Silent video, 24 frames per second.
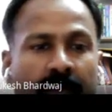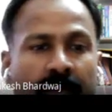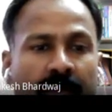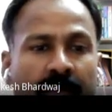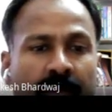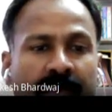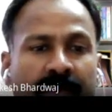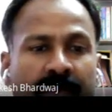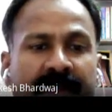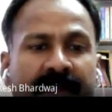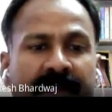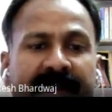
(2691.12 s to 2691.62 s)

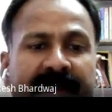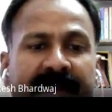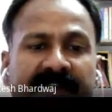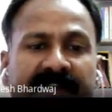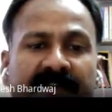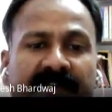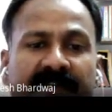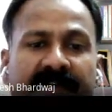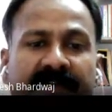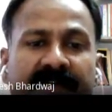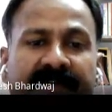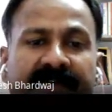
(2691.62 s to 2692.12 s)
The index
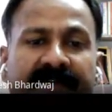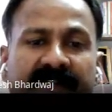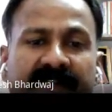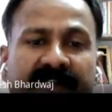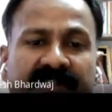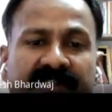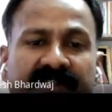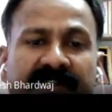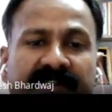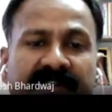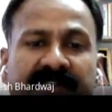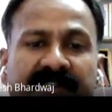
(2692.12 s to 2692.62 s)
of
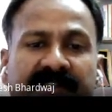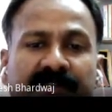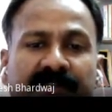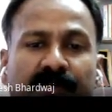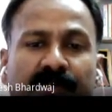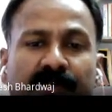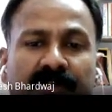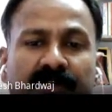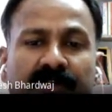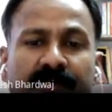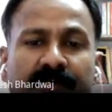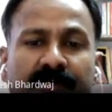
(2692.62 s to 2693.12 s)
refraction is
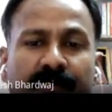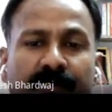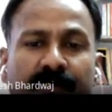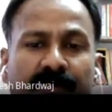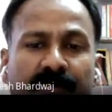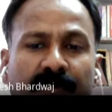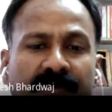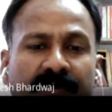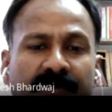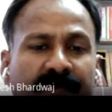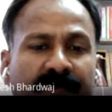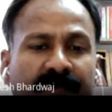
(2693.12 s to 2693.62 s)
inversely
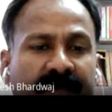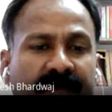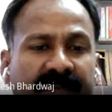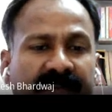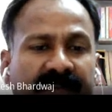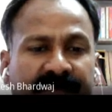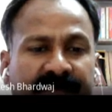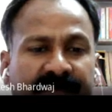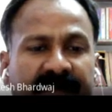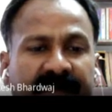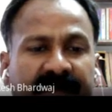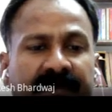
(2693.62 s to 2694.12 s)
proportional to wave
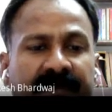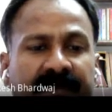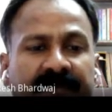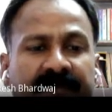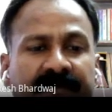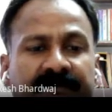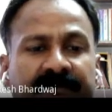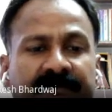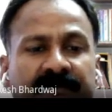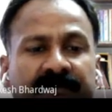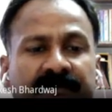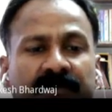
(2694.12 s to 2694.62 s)
speed.
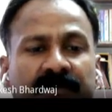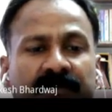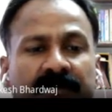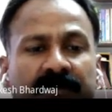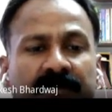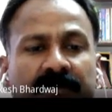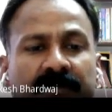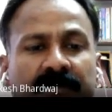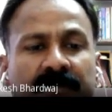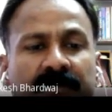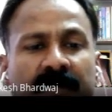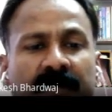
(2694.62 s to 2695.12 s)

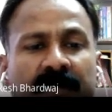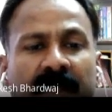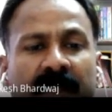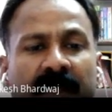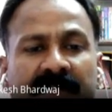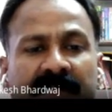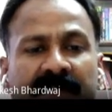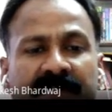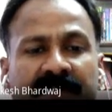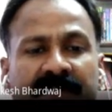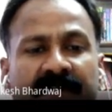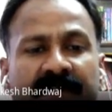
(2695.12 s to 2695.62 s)
As
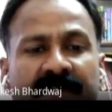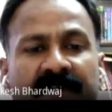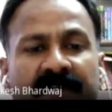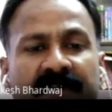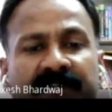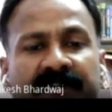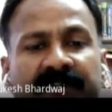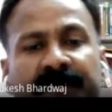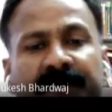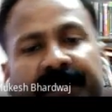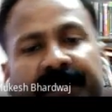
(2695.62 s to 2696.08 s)
the wave speed